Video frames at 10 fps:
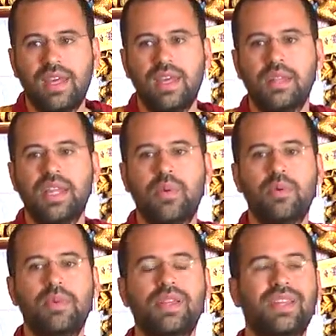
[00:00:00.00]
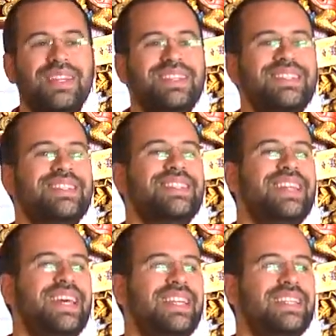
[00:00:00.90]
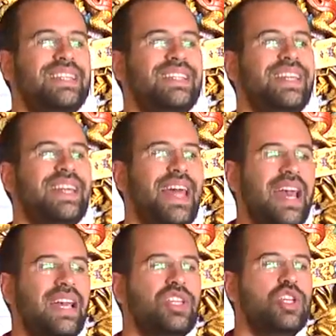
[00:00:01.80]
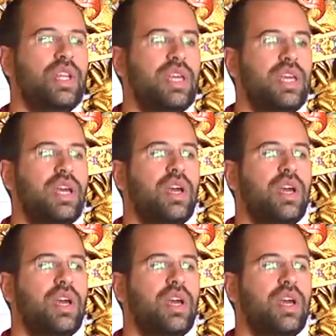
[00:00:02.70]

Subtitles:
is that we must understand that actually